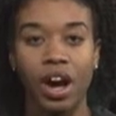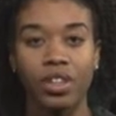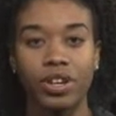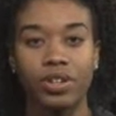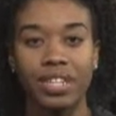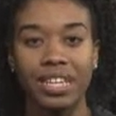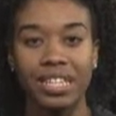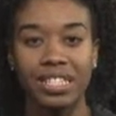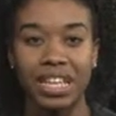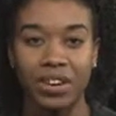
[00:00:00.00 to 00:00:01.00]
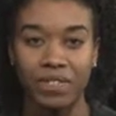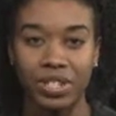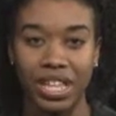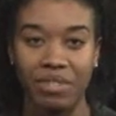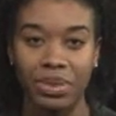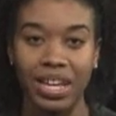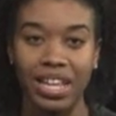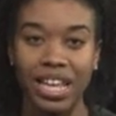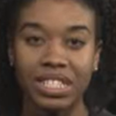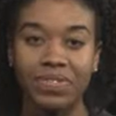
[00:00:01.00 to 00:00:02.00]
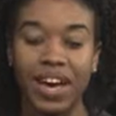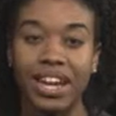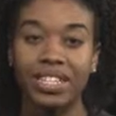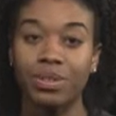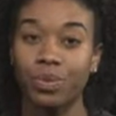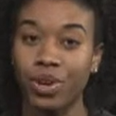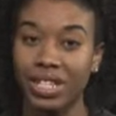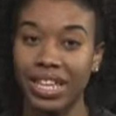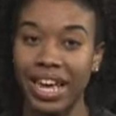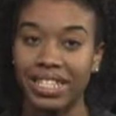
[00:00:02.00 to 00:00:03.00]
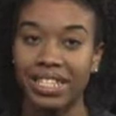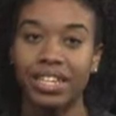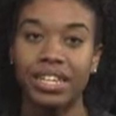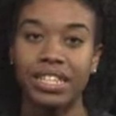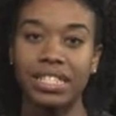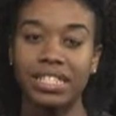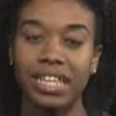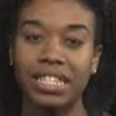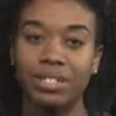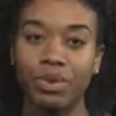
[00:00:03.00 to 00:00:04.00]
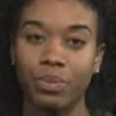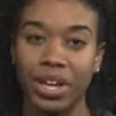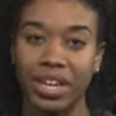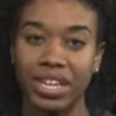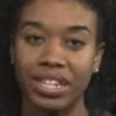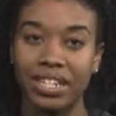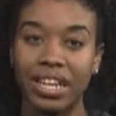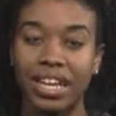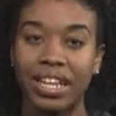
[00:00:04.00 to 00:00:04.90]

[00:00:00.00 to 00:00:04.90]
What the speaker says: Although Lincoln's efforts have been classified as a war tactic against the states in rebellion,